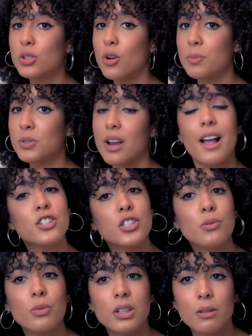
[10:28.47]
Sculptor, I actually
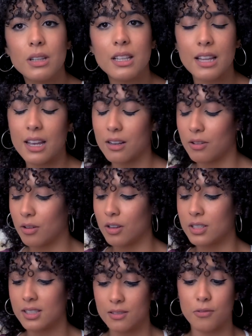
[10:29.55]
really
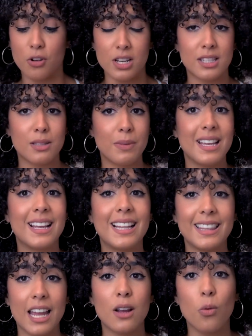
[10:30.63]
like for it to be
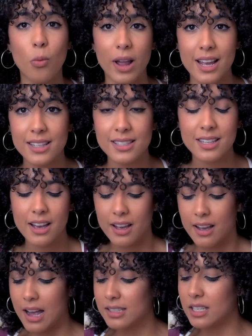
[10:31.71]
lightweight.
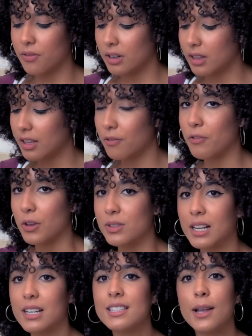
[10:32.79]
It definitely feels
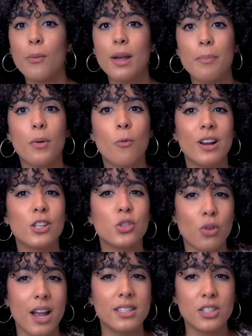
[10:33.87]
like it's lightweight, but when it
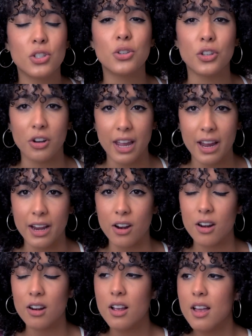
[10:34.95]
dries into your
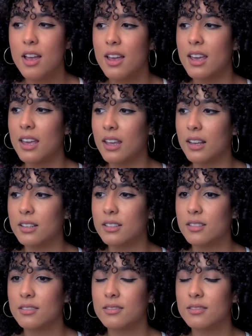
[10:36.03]
hair, it